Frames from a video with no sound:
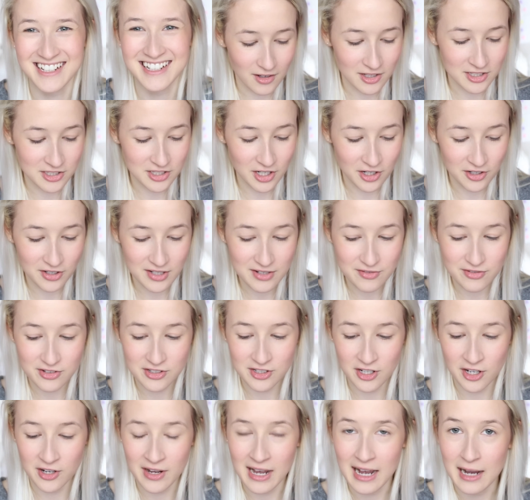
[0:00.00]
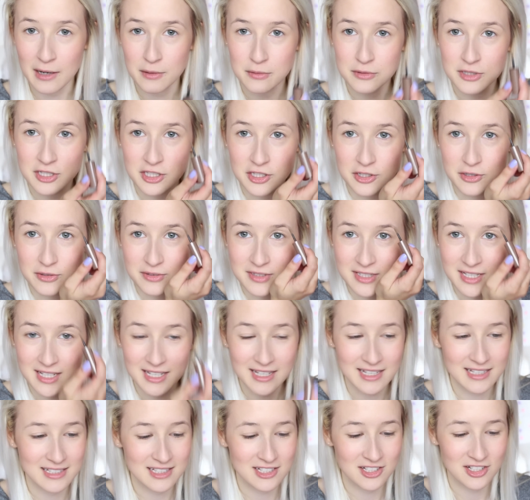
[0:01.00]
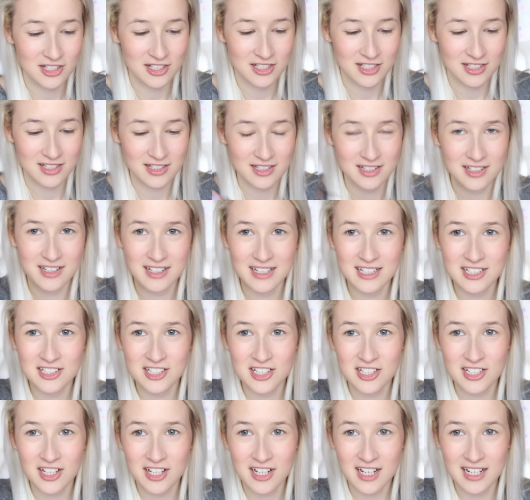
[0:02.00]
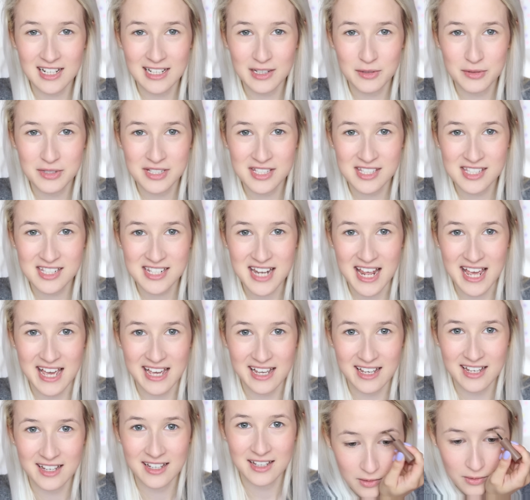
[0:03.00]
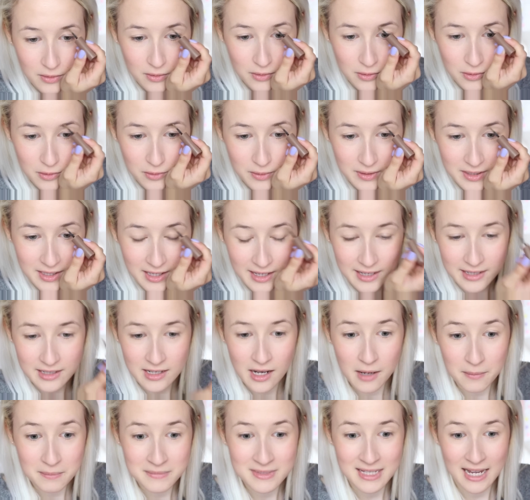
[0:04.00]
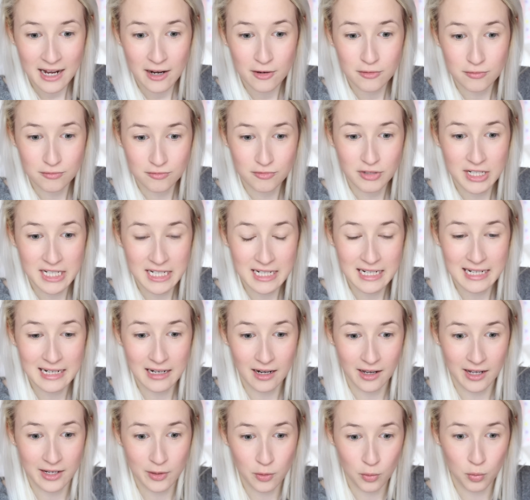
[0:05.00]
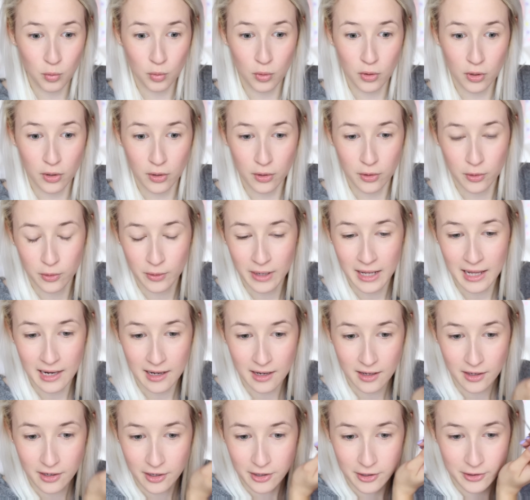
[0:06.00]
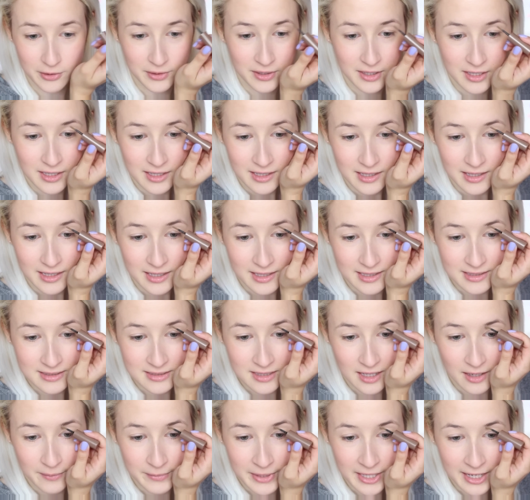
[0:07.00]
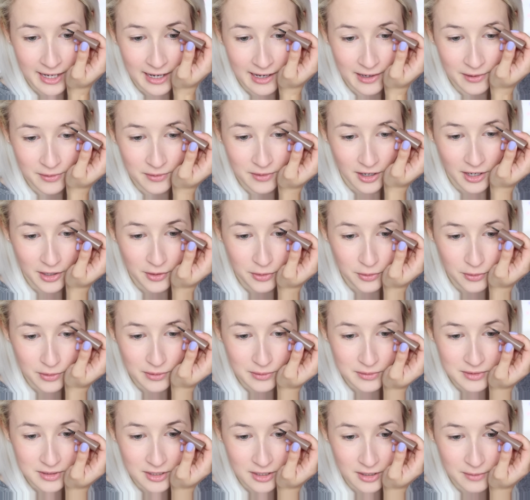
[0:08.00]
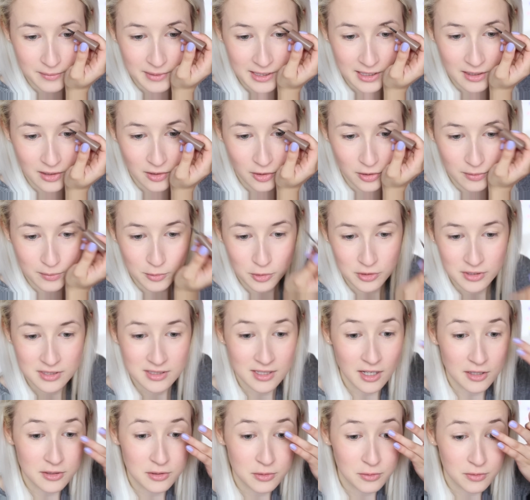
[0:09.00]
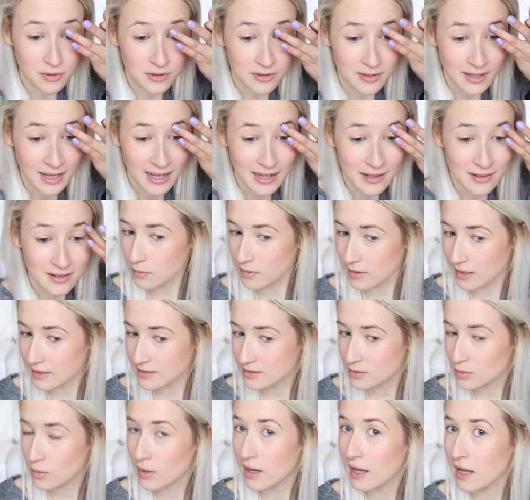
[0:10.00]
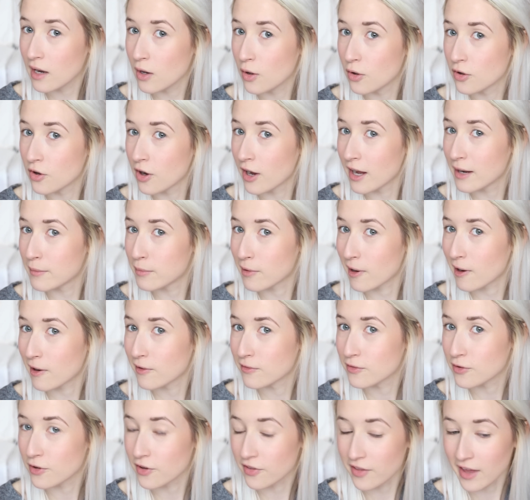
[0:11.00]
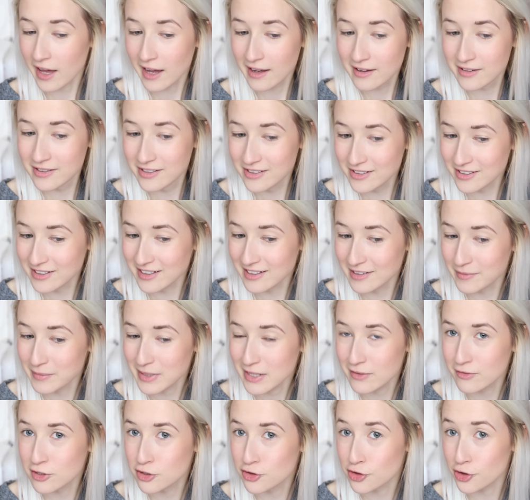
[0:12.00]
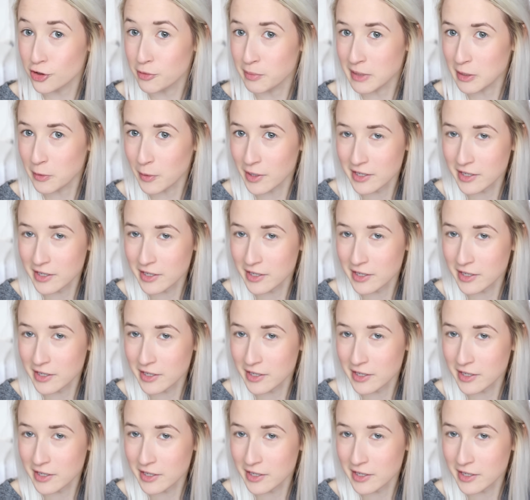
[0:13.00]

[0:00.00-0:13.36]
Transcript: I don't even know how to use it. It's just like a little stick. Oh yeah, it comes out really like, whoa, hello, it is coming out. I thought it was gonna be a lot more subtle than that. That's quite a long eyebrow I've got there. A bit of a droopy